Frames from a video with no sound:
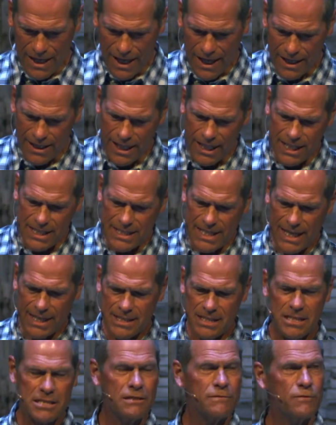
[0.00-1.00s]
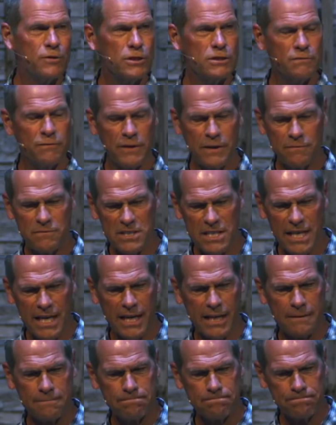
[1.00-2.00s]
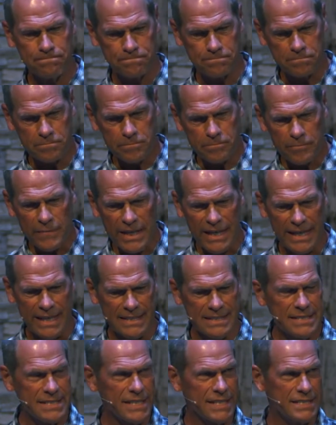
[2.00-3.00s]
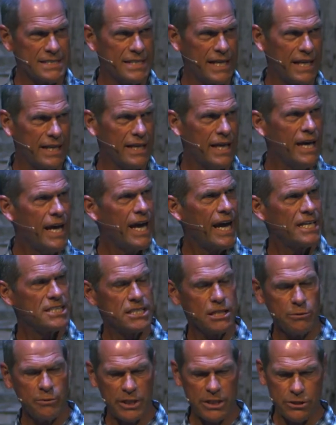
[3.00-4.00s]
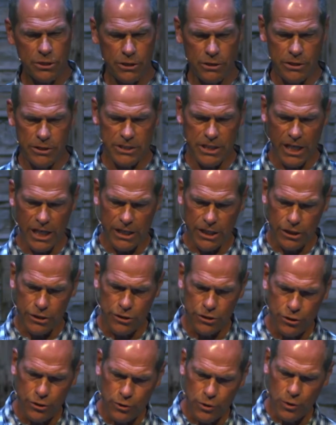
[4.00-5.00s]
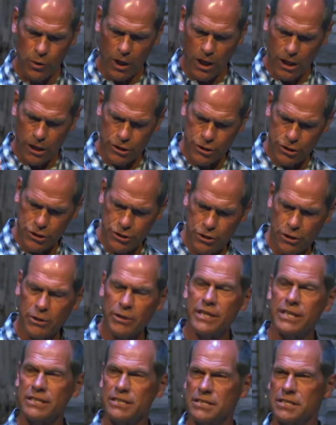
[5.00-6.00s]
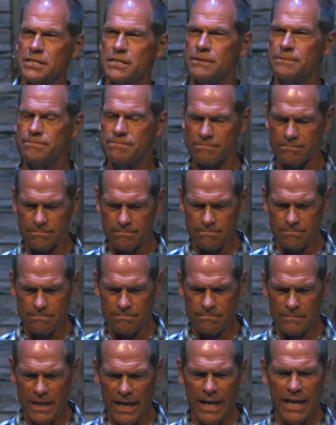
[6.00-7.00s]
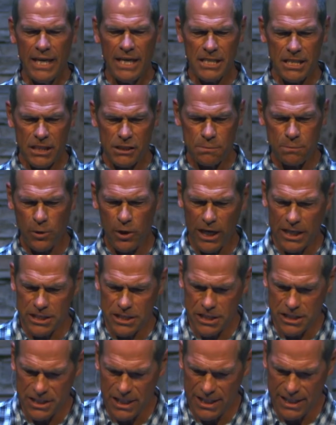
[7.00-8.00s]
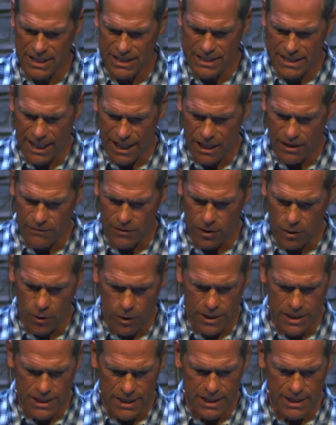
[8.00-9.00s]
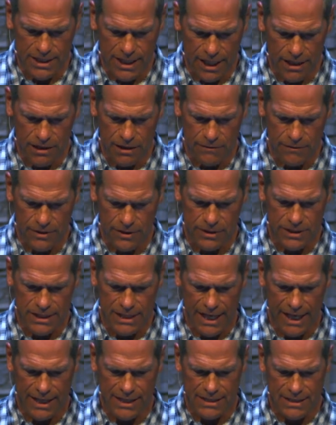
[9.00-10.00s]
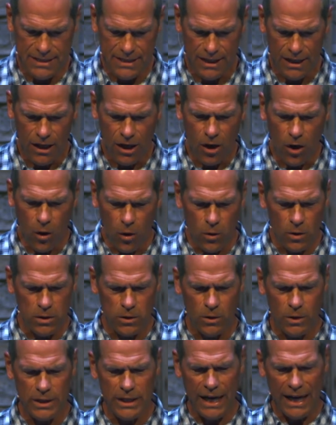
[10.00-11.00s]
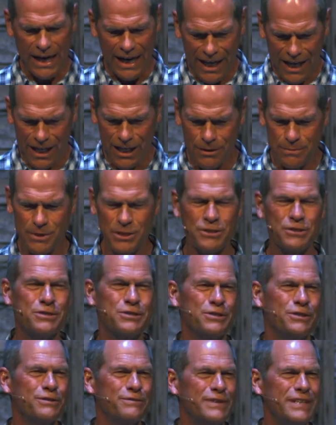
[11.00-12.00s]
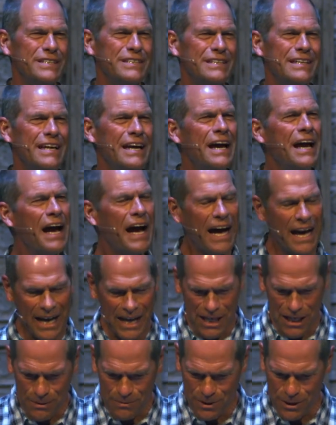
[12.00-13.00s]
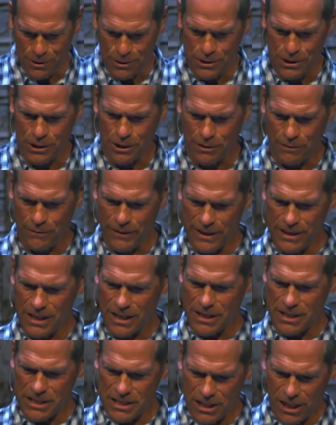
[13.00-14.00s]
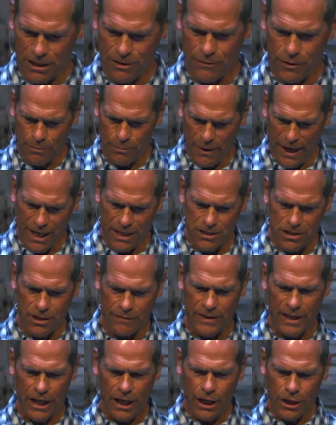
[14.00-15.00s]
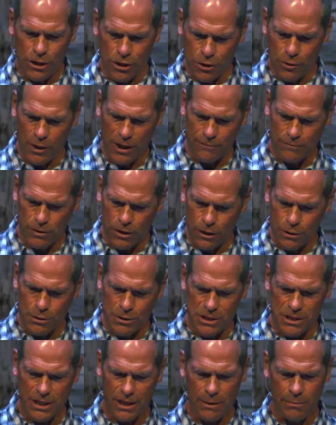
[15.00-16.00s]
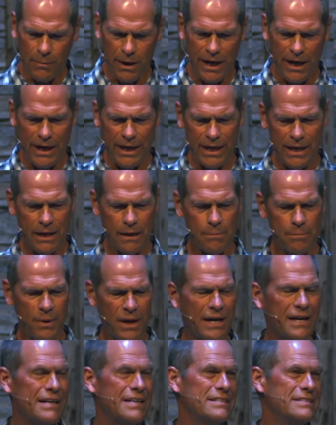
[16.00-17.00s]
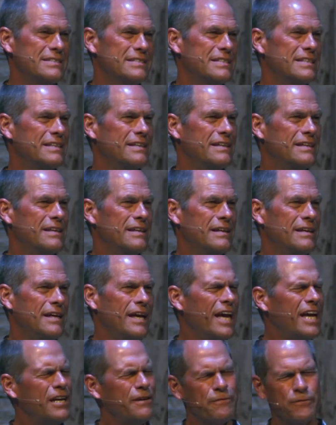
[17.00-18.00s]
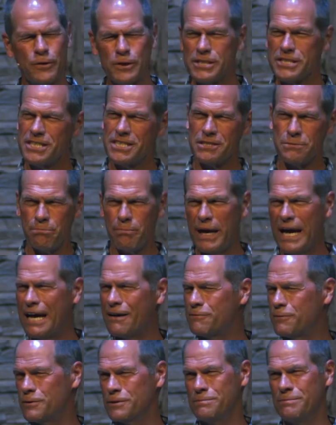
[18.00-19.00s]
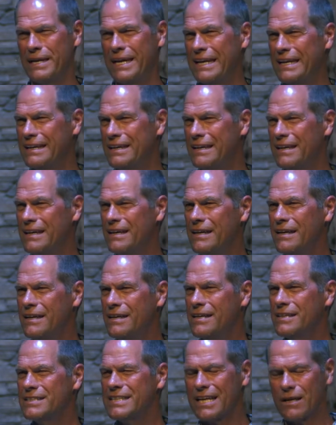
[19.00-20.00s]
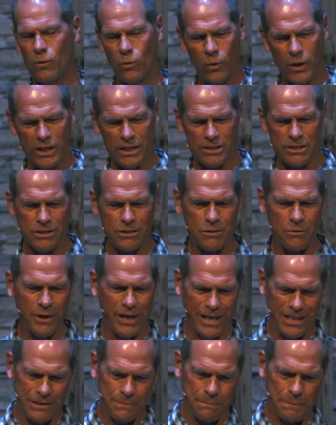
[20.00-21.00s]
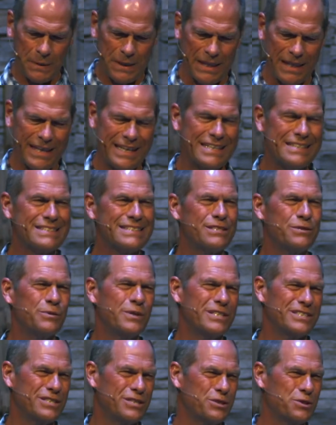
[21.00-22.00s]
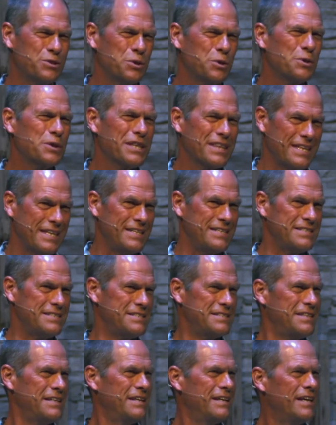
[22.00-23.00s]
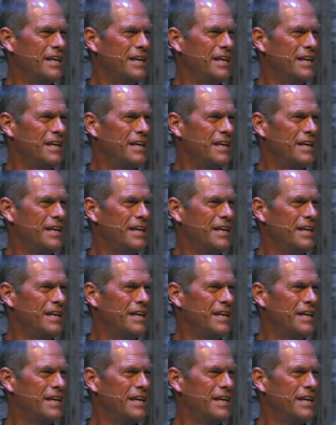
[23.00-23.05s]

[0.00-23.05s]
And then he takes us in verse fifteen and sixteen as he returns in a new assurance. He says, "Precious in the sight of the Lord is the death of the saints. O Lord, I am your servant. I am your servant, the son maidservant. You have loosed my bonds." And at first this baffled me. It's like, what a strange place to insert this.